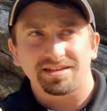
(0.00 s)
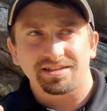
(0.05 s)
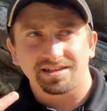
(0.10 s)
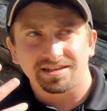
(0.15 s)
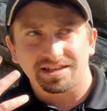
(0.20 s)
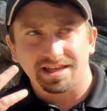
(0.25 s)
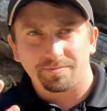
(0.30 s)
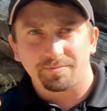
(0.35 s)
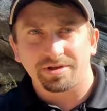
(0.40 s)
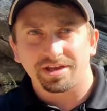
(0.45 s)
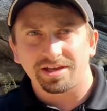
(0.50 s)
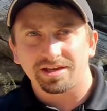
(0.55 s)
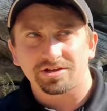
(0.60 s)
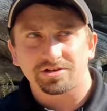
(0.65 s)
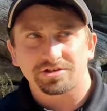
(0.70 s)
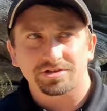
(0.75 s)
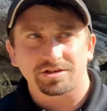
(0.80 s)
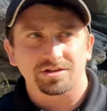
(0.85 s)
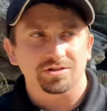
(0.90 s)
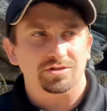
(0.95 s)
they think that
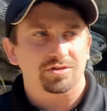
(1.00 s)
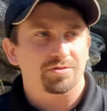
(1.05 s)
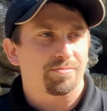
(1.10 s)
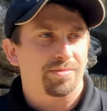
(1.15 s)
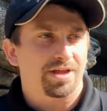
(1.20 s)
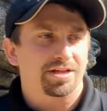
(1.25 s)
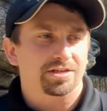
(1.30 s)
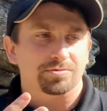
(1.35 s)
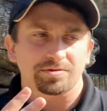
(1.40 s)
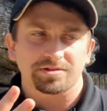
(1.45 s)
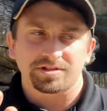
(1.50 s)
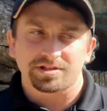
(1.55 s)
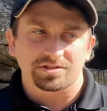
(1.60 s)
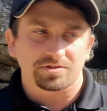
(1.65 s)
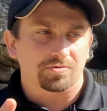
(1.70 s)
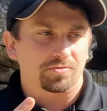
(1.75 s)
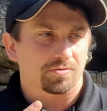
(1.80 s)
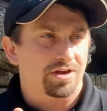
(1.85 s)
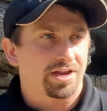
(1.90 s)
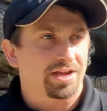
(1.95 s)
pinkish color matched with this
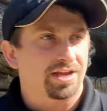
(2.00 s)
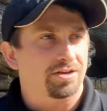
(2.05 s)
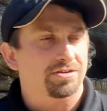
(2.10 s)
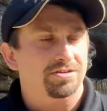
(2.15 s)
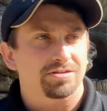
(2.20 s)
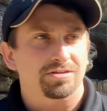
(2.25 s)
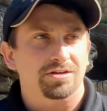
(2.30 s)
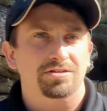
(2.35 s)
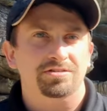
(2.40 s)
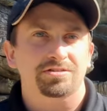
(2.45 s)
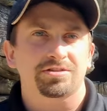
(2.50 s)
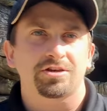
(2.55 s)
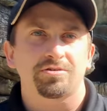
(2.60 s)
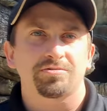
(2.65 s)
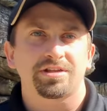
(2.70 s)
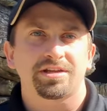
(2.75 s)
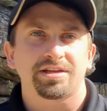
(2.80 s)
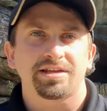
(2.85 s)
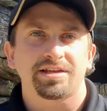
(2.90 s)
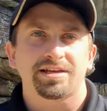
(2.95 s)
gray uh, uh, tone
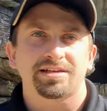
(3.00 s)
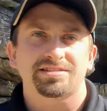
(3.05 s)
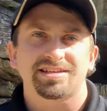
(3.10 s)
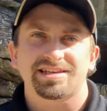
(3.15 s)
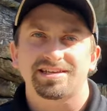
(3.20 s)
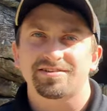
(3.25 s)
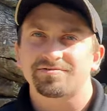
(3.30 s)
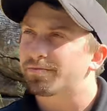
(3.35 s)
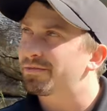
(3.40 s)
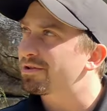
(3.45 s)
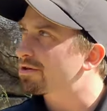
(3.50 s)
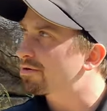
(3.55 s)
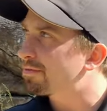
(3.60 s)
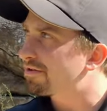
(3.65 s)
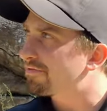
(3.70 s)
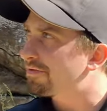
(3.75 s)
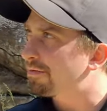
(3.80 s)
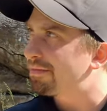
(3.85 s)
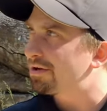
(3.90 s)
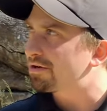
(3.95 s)
that he has, it gives him a little bit
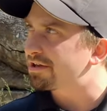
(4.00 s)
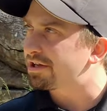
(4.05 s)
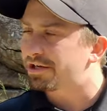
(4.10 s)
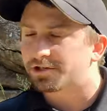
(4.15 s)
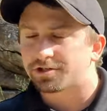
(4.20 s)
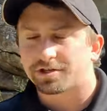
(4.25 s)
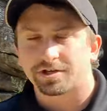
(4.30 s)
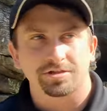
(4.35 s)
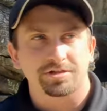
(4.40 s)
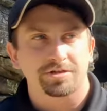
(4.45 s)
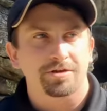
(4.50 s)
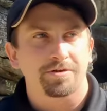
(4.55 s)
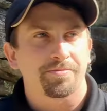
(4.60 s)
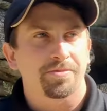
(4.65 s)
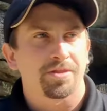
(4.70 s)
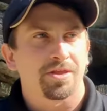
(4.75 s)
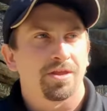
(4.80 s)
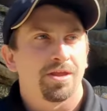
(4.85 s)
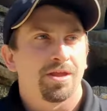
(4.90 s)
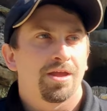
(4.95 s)
of a milkyish color.
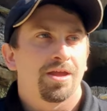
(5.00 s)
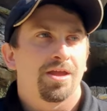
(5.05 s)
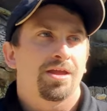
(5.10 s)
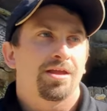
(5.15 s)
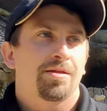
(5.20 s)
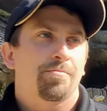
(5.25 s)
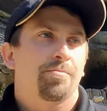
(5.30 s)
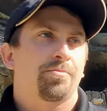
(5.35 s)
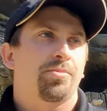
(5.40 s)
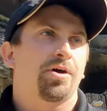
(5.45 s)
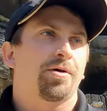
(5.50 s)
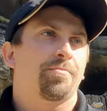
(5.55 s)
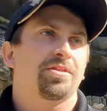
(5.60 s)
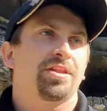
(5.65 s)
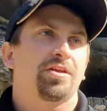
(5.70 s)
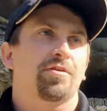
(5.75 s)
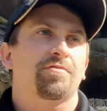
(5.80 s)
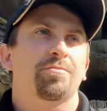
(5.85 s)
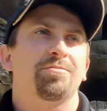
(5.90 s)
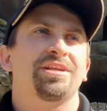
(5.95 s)
Yeah. But
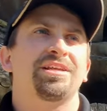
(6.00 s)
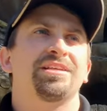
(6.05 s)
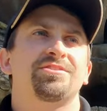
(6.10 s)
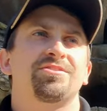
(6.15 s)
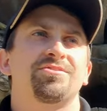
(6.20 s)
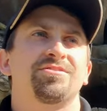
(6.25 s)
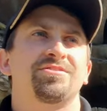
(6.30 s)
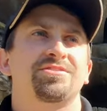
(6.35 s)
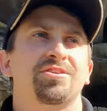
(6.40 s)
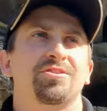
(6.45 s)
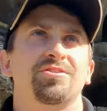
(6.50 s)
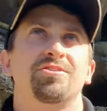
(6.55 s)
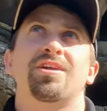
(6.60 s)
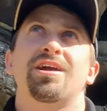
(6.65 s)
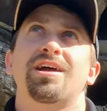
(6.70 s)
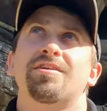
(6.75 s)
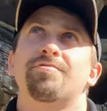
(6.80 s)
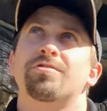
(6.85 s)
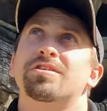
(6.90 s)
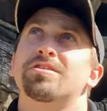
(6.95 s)
they're from eastern and southern
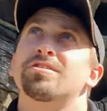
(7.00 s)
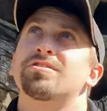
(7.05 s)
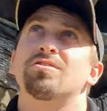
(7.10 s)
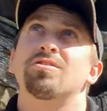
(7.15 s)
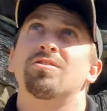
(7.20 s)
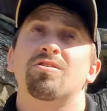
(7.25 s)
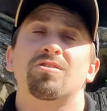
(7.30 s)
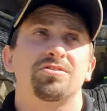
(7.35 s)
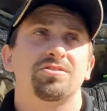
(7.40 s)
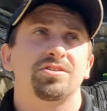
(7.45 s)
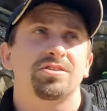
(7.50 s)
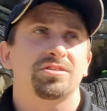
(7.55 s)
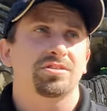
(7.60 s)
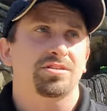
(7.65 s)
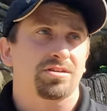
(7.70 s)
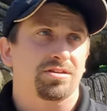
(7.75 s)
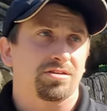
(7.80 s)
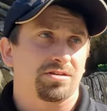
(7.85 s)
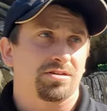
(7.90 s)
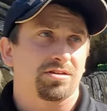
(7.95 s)
Africa, the
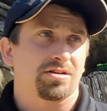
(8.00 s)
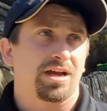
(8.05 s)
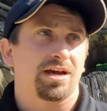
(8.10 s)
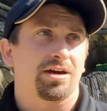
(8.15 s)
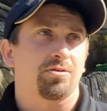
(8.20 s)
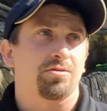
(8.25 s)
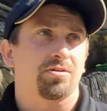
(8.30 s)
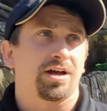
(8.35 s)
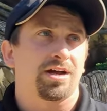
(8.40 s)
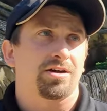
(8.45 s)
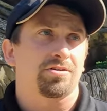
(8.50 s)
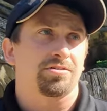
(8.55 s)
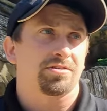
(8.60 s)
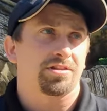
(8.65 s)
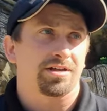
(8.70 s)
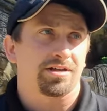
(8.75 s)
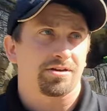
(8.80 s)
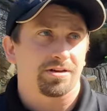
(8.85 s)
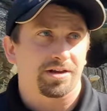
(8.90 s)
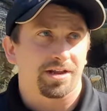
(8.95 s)
largest uh, owl out
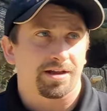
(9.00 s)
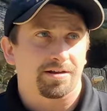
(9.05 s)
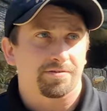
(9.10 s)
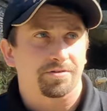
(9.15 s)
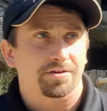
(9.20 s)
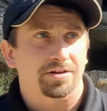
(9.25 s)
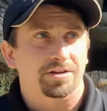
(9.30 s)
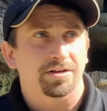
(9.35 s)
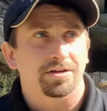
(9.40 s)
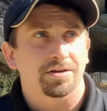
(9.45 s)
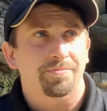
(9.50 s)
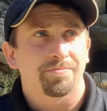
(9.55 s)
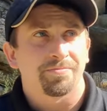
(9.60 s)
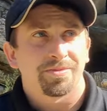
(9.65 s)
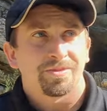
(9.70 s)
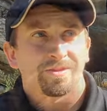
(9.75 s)
there in Africa.